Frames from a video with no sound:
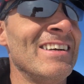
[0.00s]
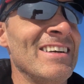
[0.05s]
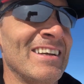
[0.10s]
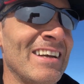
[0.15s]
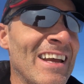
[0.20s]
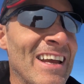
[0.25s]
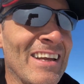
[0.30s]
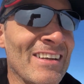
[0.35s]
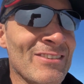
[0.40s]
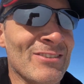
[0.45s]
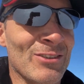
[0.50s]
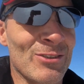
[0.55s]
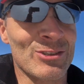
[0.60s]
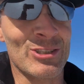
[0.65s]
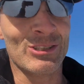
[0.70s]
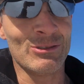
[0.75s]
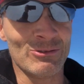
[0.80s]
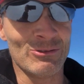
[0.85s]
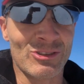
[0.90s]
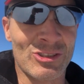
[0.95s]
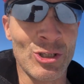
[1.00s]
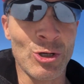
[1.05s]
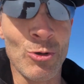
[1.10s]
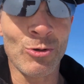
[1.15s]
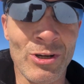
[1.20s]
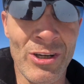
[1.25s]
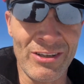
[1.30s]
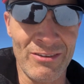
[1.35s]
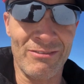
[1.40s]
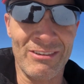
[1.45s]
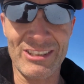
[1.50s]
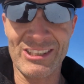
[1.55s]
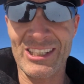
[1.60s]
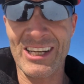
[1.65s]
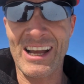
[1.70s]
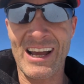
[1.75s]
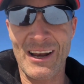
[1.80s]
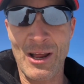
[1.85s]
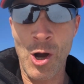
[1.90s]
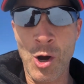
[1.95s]
And so she was joking when she
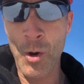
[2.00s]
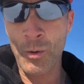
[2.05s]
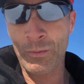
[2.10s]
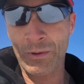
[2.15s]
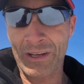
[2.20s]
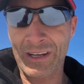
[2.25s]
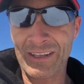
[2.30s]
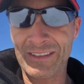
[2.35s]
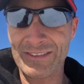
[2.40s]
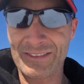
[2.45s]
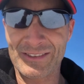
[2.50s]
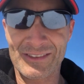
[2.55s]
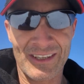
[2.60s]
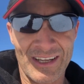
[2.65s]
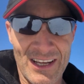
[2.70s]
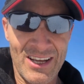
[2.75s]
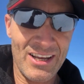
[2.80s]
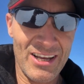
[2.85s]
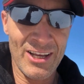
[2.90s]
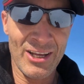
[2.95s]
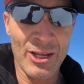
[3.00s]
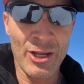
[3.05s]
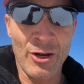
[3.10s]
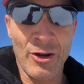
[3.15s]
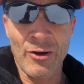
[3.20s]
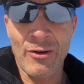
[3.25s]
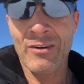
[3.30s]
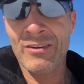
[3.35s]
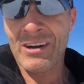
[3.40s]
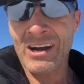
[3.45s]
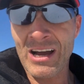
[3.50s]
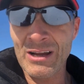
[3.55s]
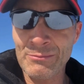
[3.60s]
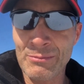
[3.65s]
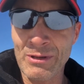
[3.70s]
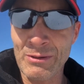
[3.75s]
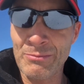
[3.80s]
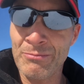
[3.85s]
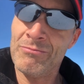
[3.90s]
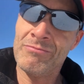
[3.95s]
got home because, I'd
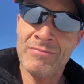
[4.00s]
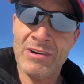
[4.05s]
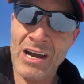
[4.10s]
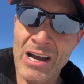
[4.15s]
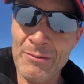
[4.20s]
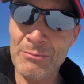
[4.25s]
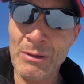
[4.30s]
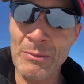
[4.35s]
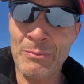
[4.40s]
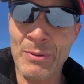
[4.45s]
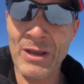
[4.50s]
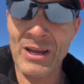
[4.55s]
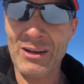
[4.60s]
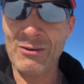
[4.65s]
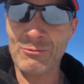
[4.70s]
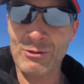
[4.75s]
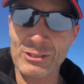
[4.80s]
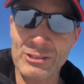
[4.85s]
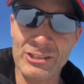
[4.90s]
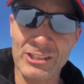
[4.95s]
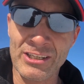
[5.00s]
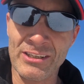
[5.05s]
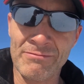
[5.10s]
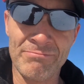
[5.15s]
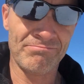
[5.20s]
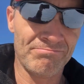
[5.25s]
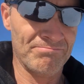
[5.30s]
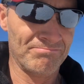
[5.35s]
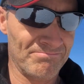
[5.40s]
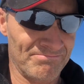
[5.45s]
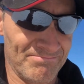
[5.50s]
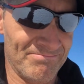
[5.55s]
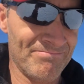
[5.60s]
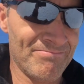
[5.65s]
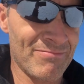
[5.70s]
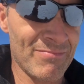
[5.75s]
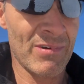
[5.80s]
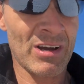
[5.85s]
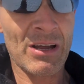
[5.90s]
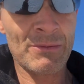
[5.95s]
be eating what
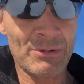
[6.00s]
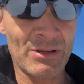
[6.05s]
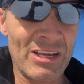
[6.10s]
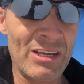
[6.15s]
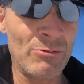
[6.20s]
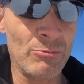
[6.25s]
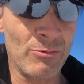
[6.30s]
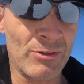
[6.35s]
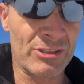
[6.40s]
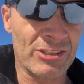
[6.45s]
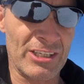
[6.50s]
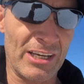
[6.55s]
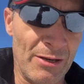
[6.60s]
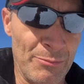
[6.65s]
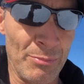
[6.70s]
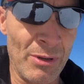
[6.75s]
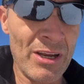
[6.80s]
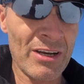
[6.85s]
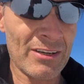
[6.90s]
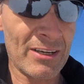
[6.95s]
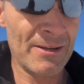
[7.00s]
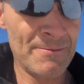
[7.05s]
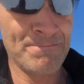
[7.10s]
she had picked.